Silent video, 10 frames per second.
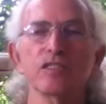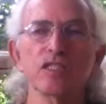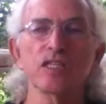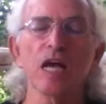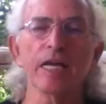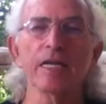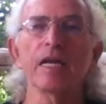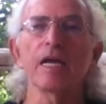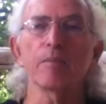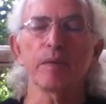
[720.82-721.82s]
society.
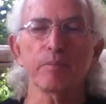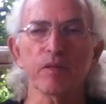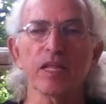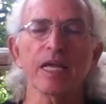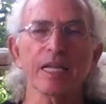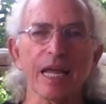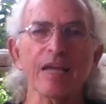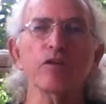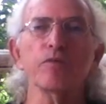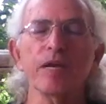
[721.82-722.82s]
People there,
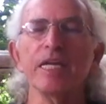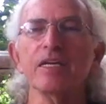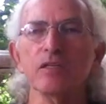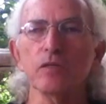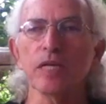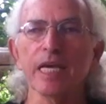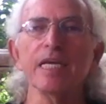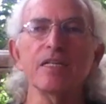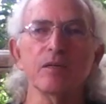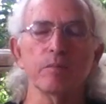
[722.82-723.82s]
and creating a little
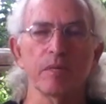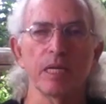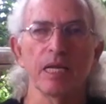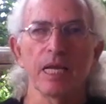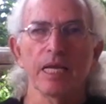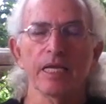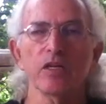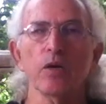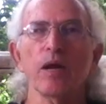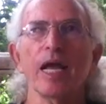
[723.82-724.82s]
kingdom, you
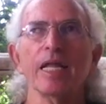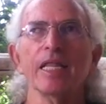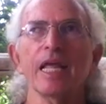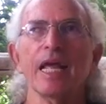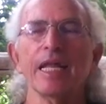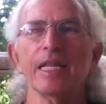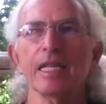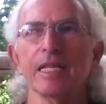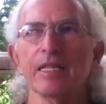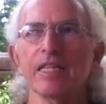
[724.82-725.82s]
know, and
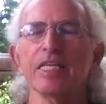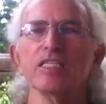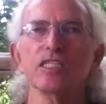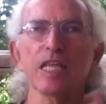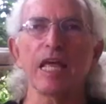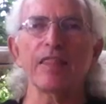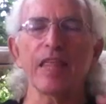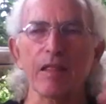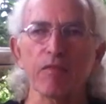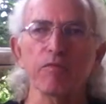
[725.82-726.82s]

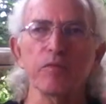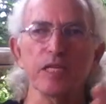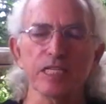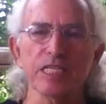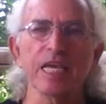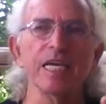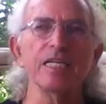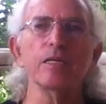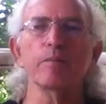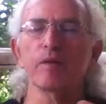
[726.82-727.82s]
then through this
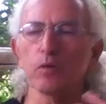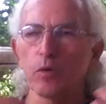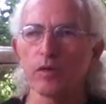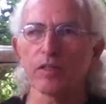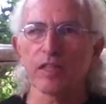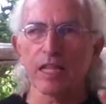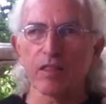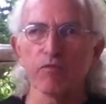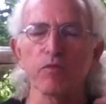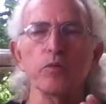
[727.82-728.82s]
kingdom, or
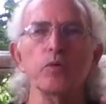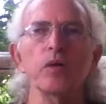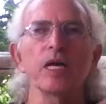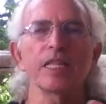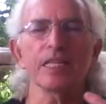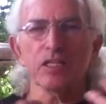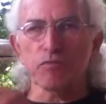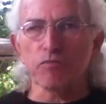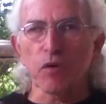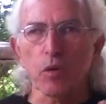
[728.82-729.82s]
through this
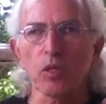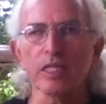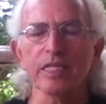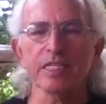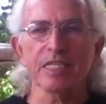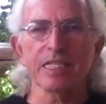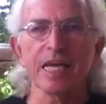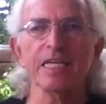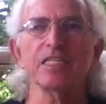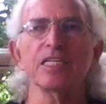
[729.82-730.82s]
role and this
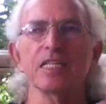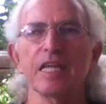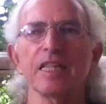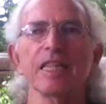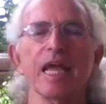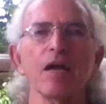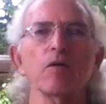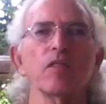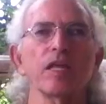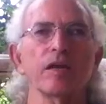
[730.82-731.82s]
identity, that
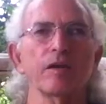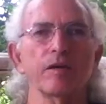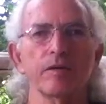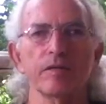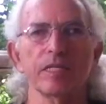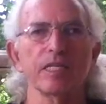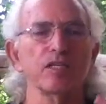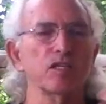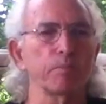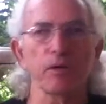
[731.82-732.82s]
now they're
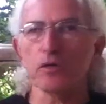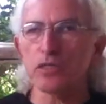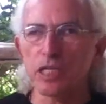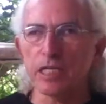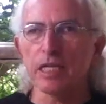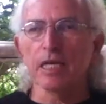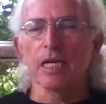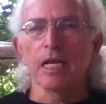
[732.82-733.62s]
this person.